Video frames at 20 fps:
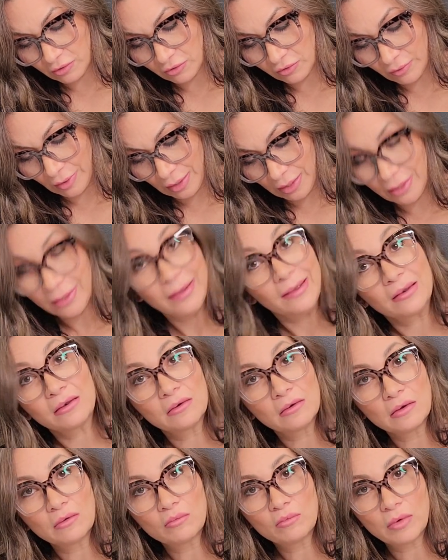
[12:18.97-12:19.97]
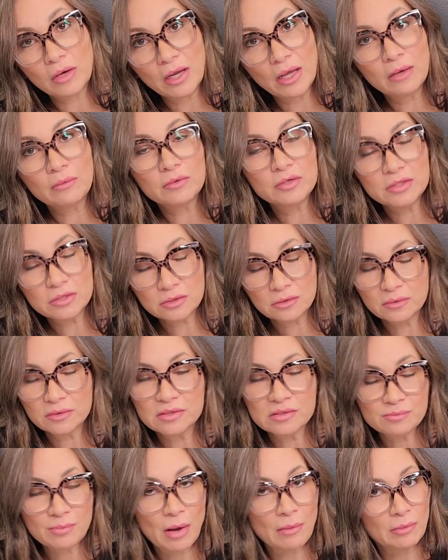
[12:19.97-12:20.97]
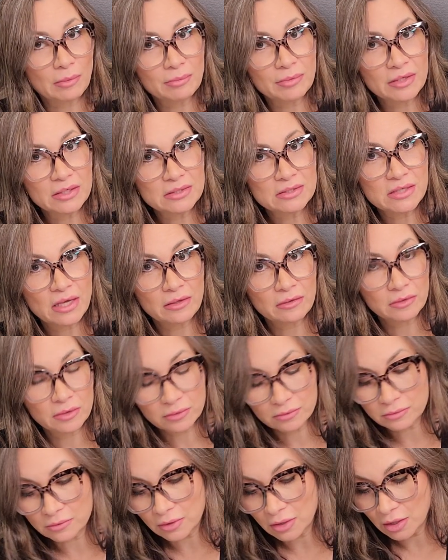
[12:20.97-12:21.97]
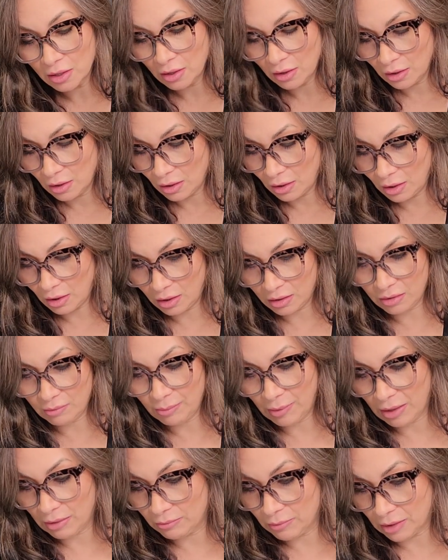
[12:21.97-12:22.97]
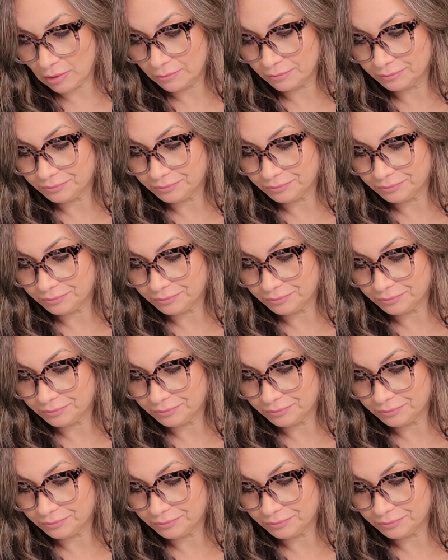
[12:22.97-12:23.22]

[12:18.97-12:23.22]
gradient, what I would do is probably dilute the pigment